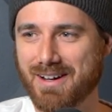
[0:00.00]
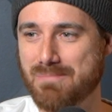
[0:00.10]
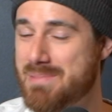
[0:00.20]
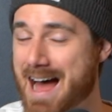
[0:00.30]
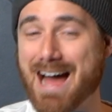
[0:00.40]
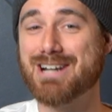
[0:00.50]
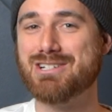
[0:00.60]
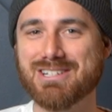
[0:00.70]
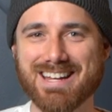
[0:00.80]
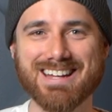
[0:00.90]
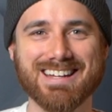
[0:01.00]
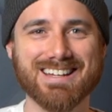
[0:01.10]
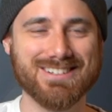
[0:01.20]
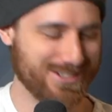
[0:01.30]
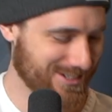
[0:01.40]
passion,
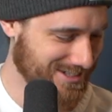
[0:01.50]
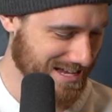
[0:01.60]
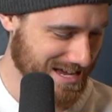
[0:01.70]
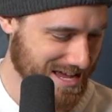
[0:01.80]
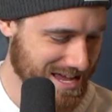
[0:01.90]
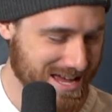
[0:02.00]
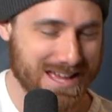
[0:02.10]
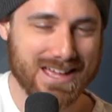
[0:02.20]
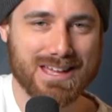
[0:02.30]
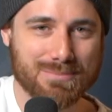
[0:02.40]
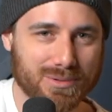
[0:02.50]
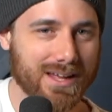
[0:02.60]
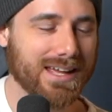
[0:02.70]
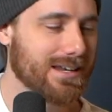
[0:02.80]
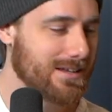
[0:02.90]
as you could say, in
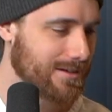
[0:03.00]
playing.